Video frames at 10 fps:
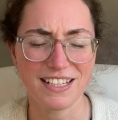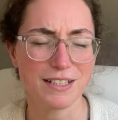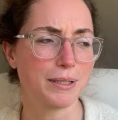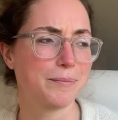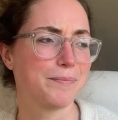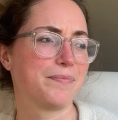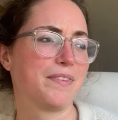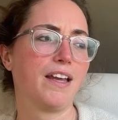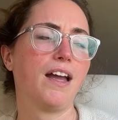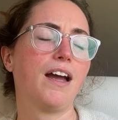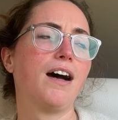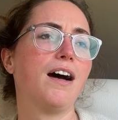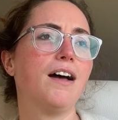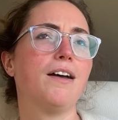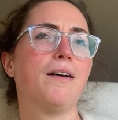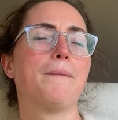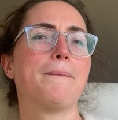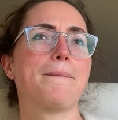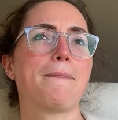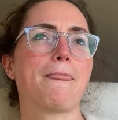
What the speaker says: Anyway, I